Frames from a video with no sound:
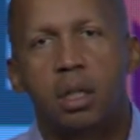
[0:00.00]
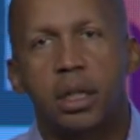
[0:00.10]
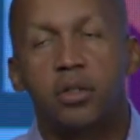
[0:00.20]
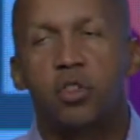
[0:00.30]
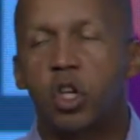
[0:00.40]

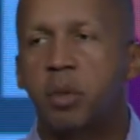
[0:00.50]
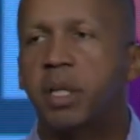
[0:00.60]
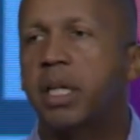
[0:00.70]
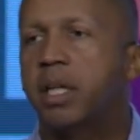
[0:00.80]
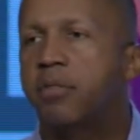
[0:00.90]
In
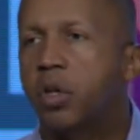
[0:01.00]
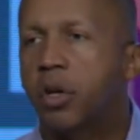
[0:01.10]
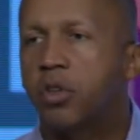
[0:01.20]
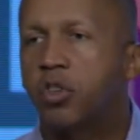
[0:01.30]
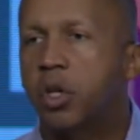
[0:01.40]
Germany, if you
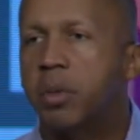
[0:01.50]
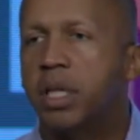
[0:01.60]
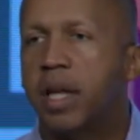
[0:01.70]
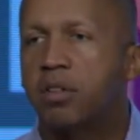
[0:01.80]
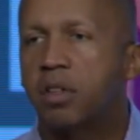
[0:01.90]
go to
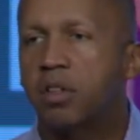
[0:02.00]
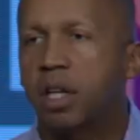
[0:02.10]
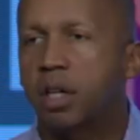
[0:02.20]
Germany, that's a